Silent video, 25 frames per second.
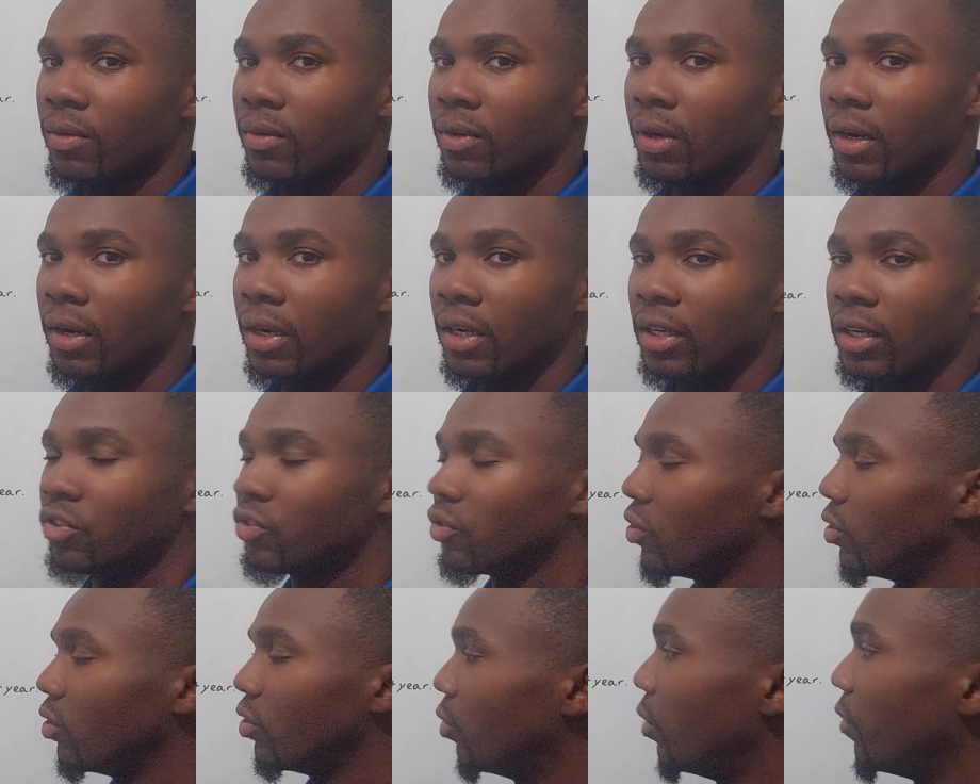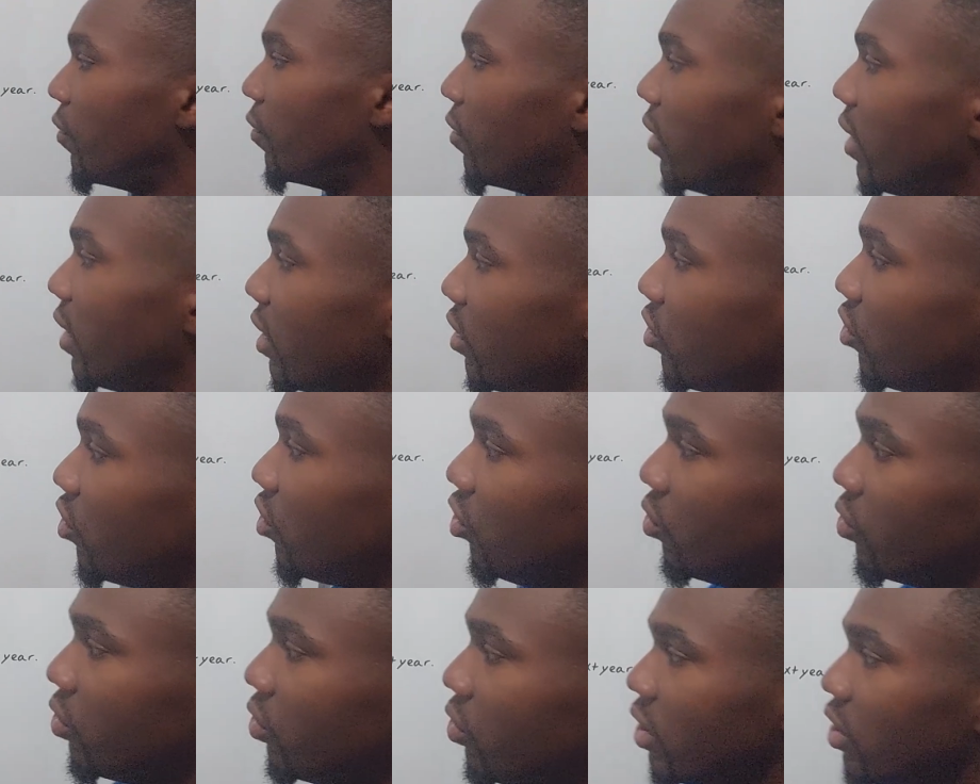All right? So with this
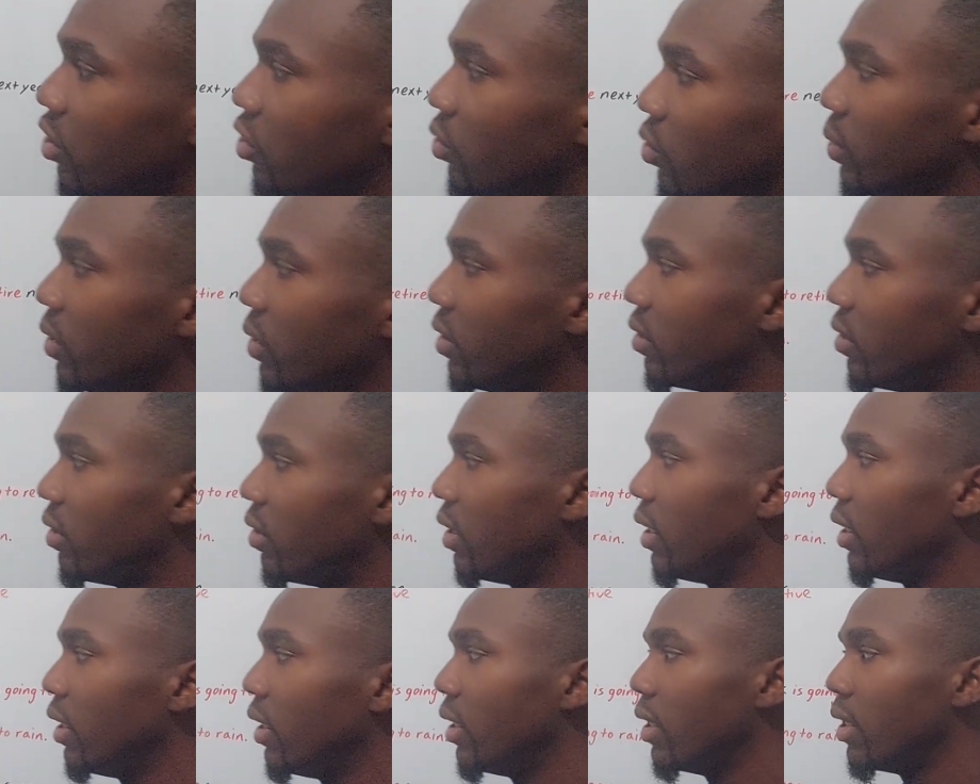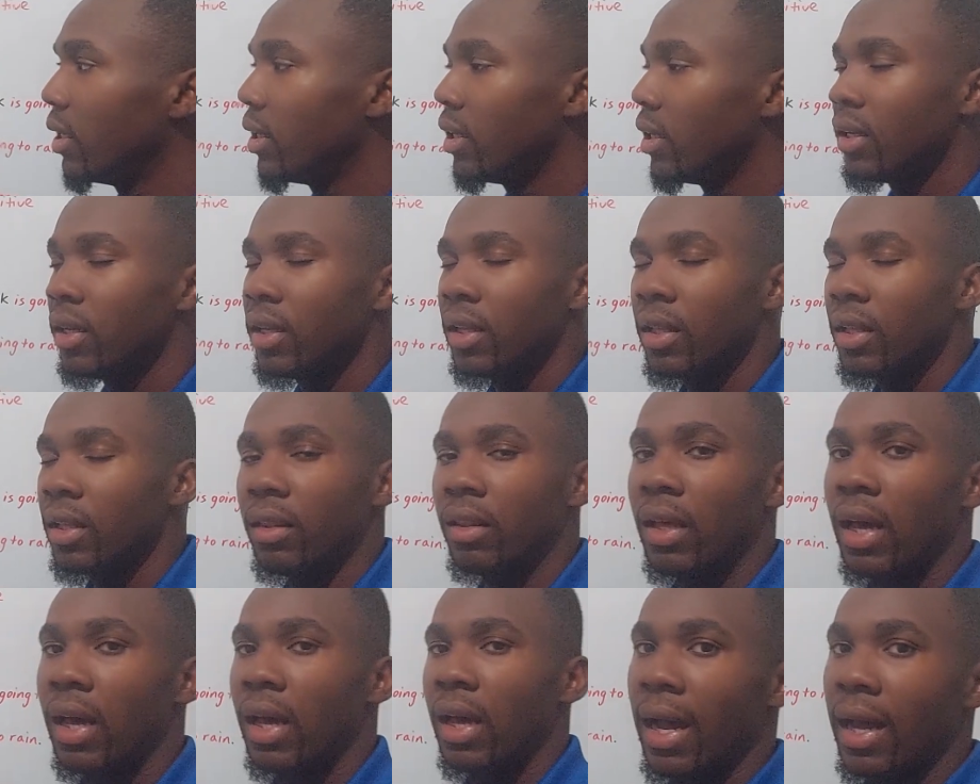usage, we see
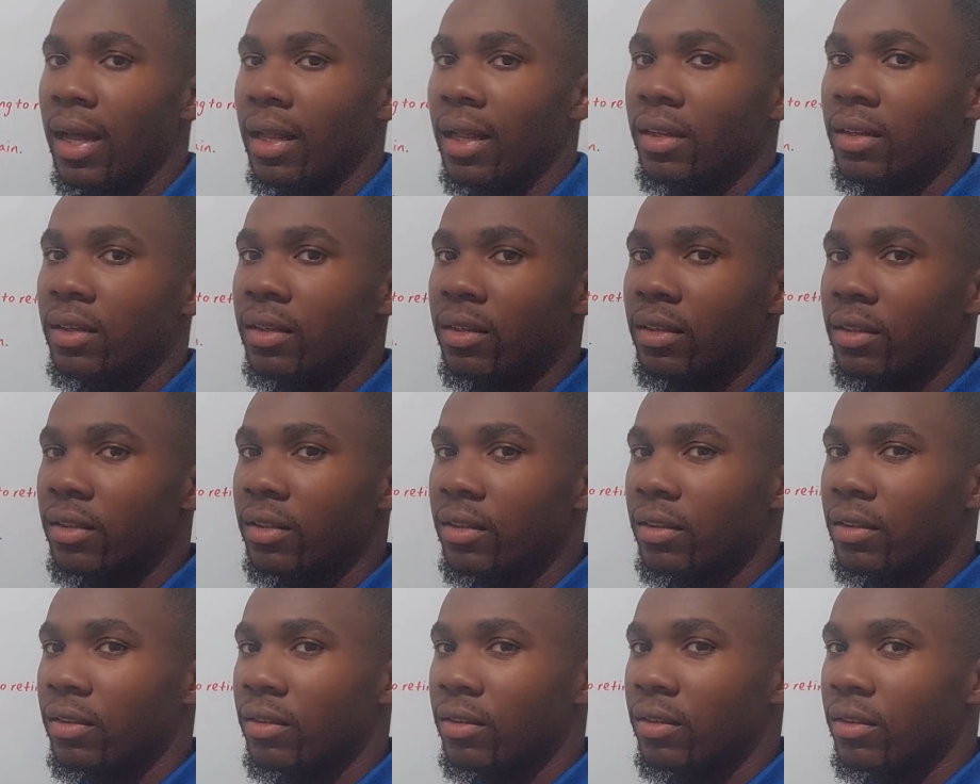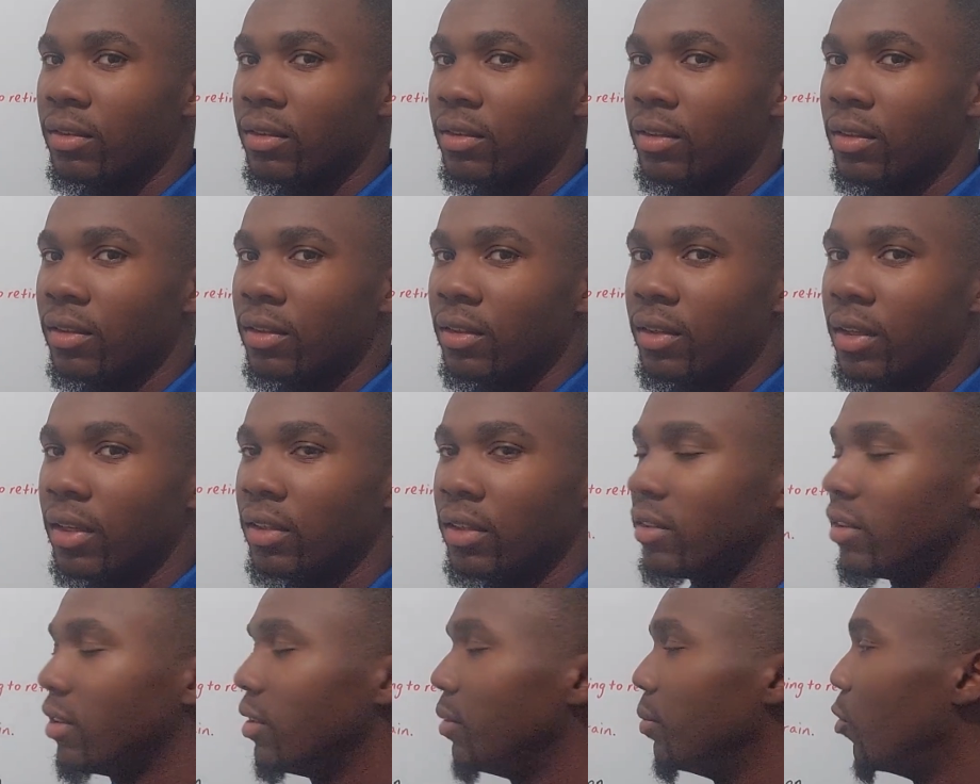that
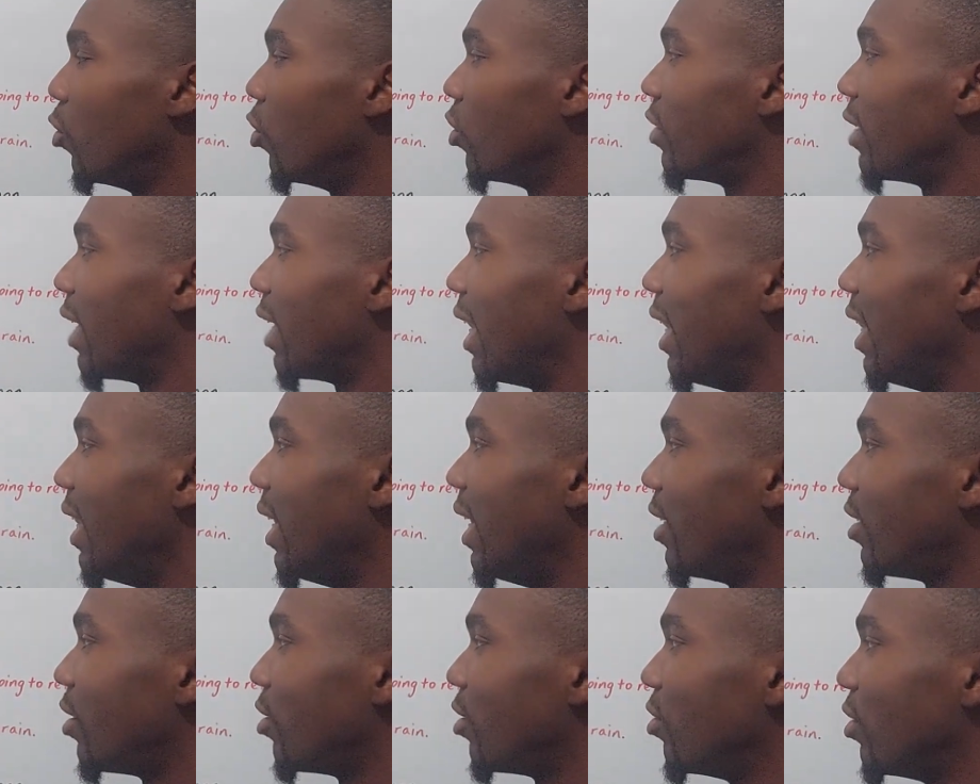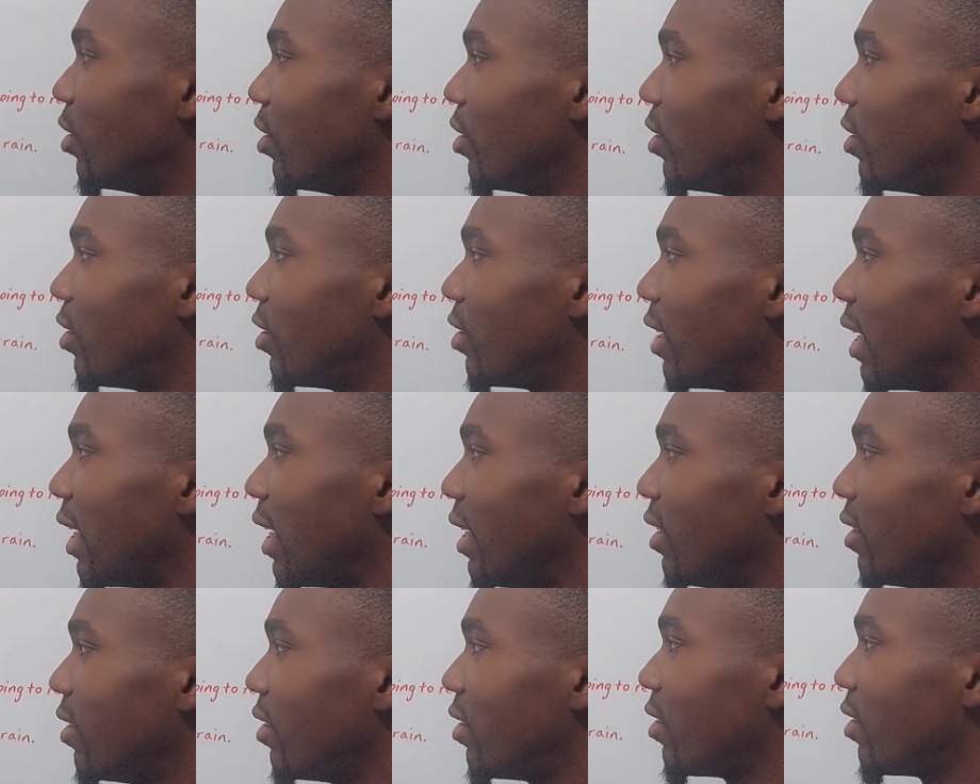this is the most literal
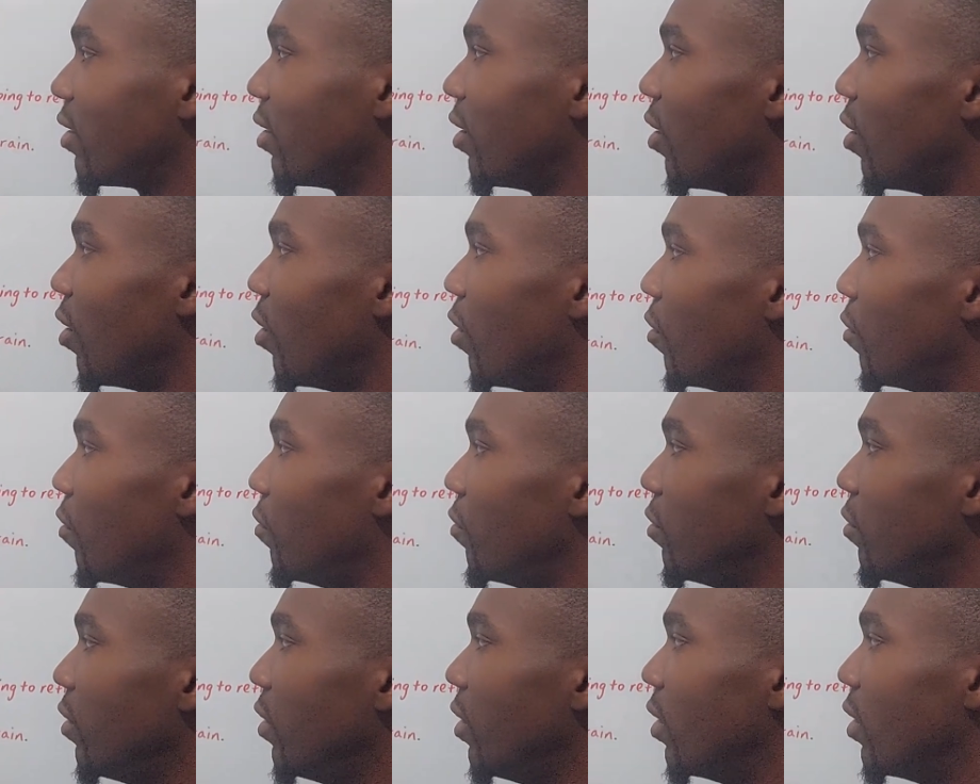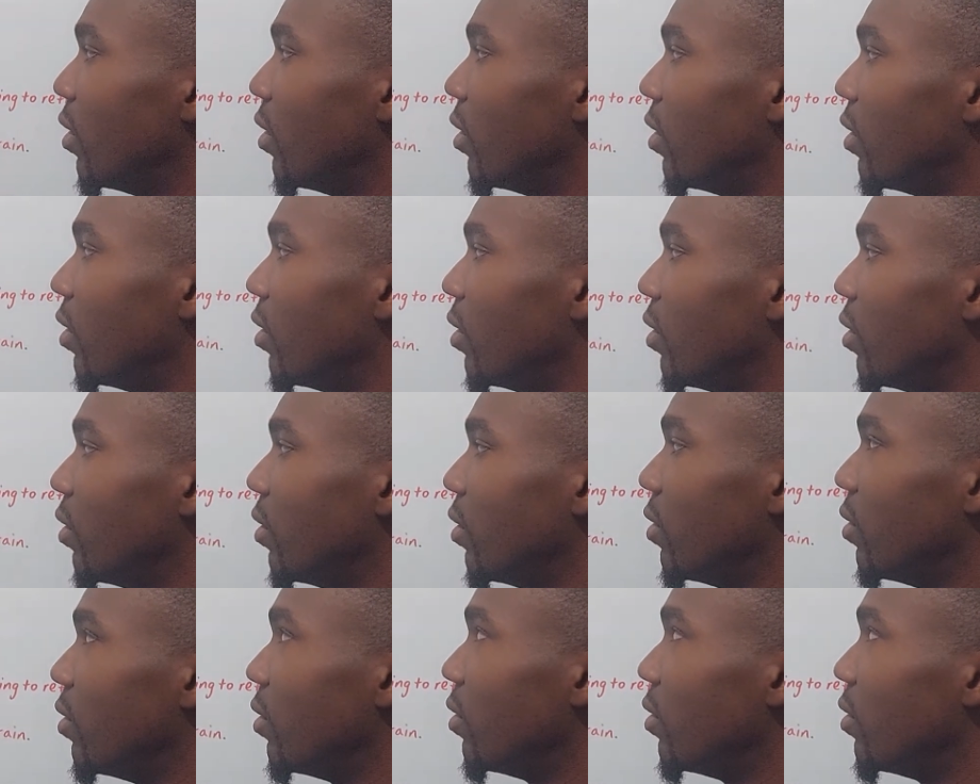sense of the